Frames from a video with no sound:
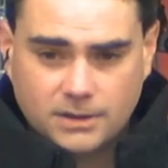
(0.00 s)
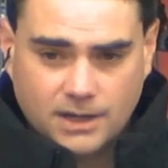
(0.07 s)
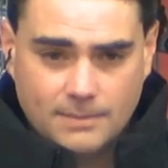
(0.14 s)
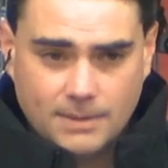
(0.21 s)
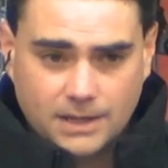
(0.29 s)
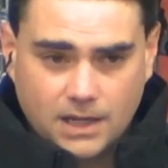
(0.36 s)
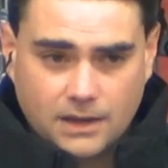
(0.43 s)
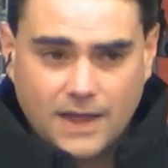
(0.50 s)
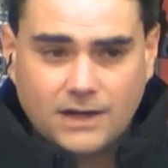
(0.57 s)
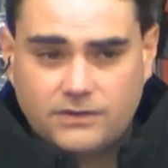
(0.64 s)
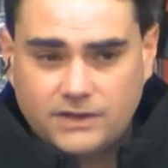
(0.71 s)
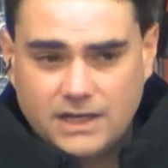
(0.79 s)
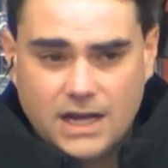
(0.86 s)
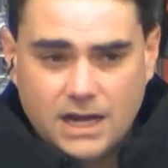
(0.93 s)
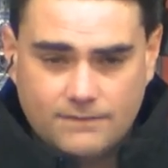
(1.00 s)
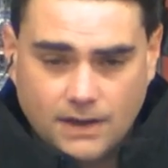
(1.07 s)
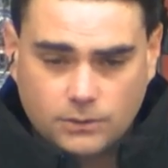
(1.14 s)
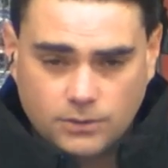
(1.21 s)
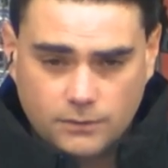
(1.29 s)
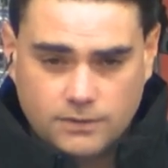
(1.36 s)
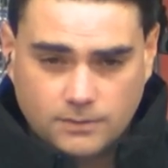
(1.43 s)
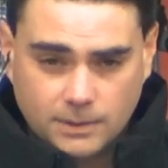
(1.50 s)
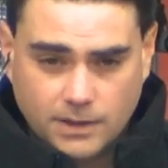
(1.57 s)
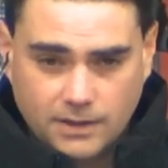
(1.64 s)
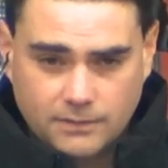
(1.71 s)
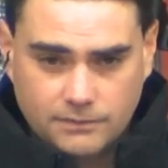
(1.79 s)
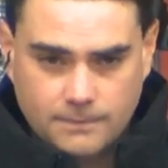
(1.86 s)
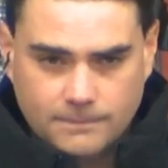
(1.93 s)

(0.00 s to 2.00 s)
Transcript: that I'm making, and that is the innate value of human life.